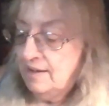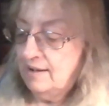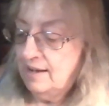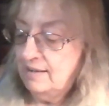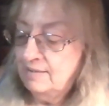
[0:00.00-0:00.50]
All
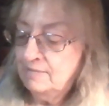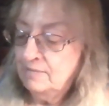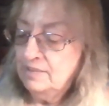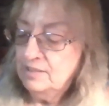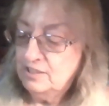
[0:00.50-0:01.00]
right.
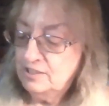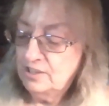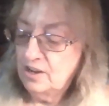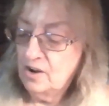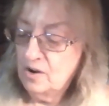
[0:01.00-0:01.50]

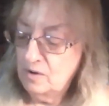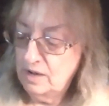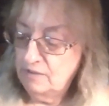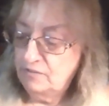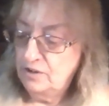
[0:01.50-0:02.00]
So
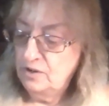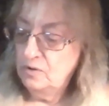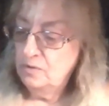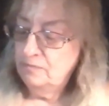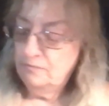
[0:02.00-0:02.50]
if
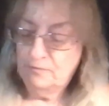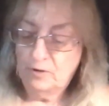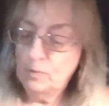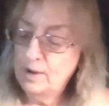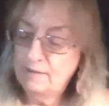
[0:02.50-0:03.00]
you,
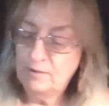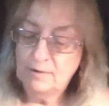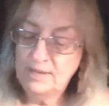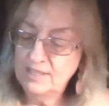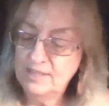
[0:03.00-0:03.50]
for
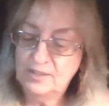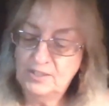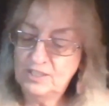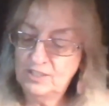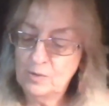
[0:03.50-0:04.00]
whatever reason,
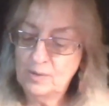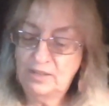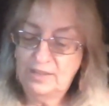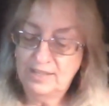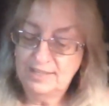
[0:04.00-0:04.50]
there's just so
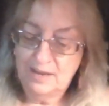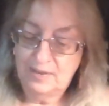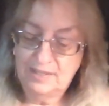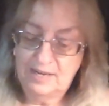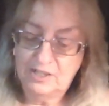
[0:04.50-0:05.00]
many things
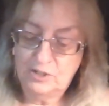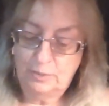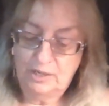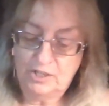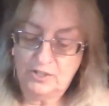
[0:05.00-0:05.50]
now that takes
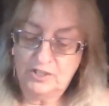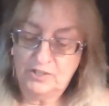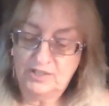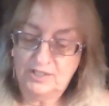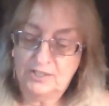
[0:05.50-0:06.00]
your pictures and
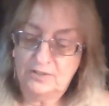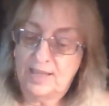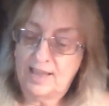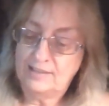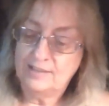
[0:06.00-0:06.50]
does this or
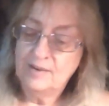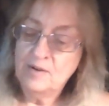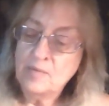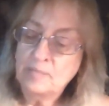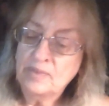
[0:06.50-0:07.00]
that.
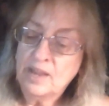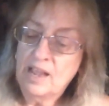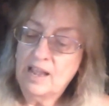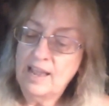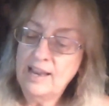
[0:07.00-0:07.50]

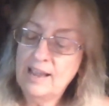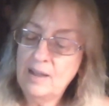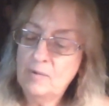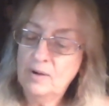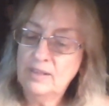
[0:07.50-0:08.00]
I
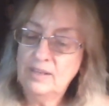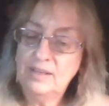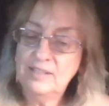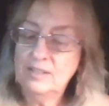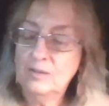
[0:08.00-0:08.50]
got one of
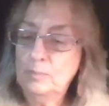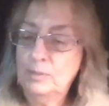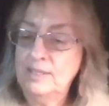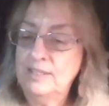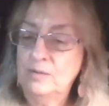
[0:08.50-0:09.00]
these, so
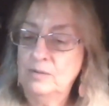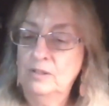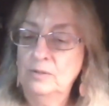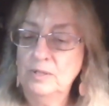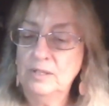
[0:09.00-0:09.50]
please don't
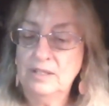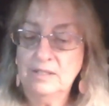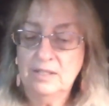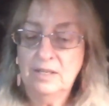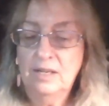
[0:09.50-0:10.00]
lose
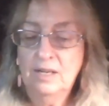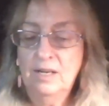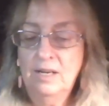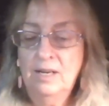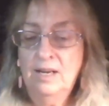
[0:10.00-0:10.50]
this.
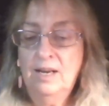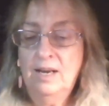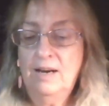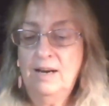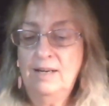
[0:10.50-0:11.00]

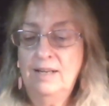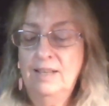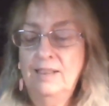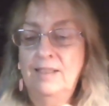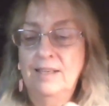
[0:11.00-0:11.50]
All right.
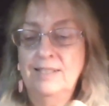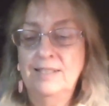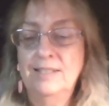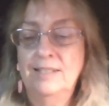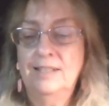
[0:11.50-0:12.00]

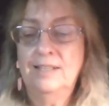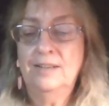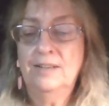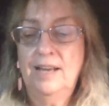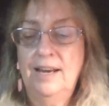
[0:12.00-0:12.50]
This is a
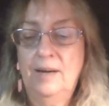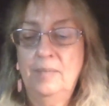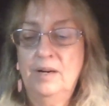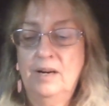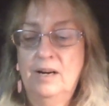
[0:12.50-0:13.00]
little
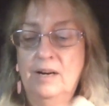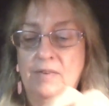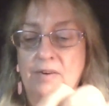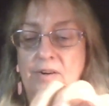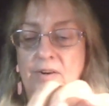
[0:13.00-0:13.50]
camera
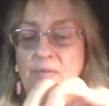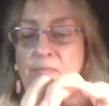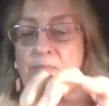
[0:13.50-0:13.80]
cover